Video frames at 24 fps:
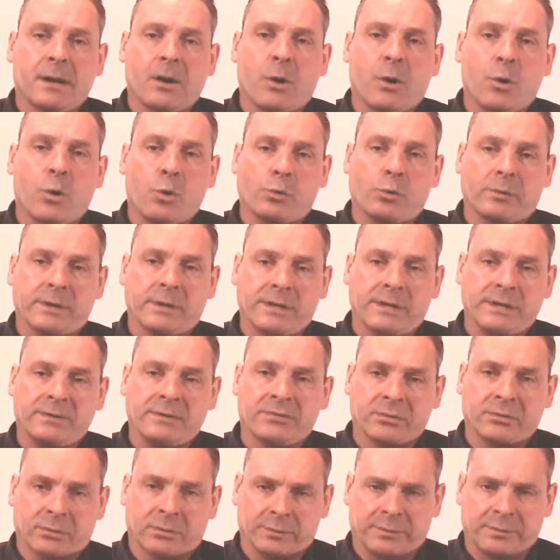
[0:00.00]
only
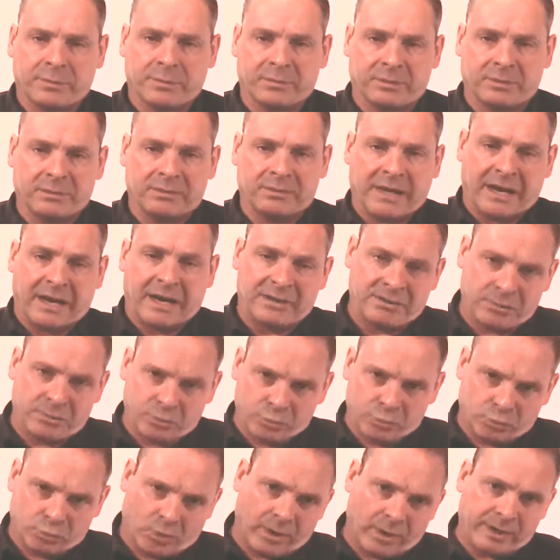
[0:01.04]
surfaces as you
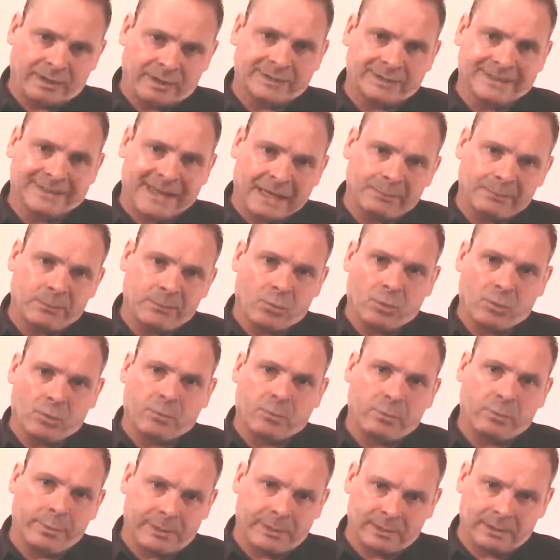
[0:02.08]
try and get more
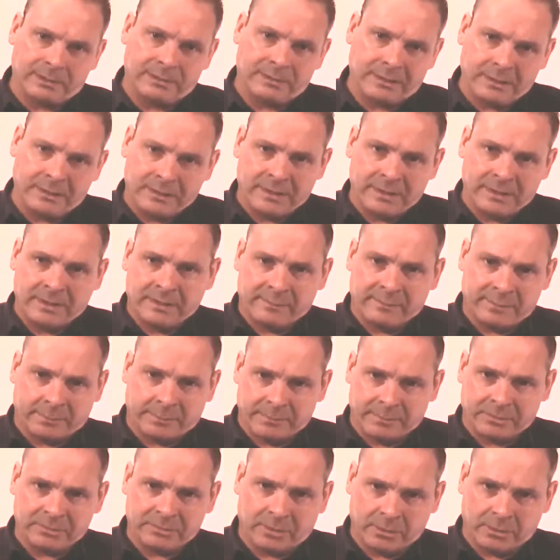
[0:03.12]
mobility from
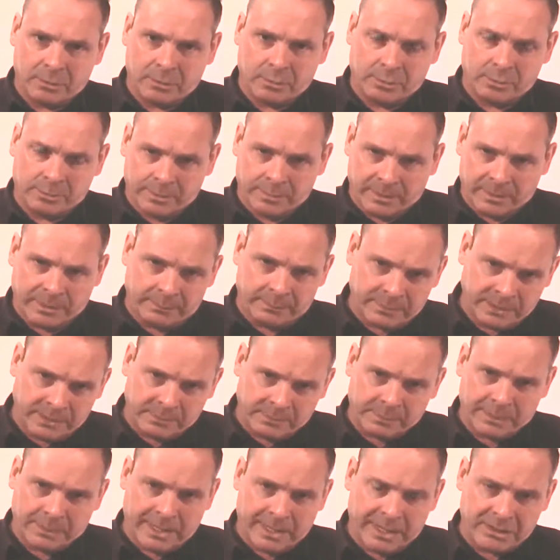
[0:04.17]
the toe by
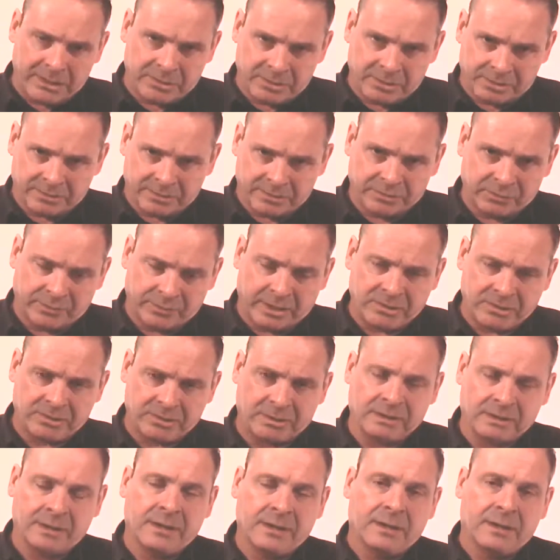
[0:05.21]
manipulation and stretching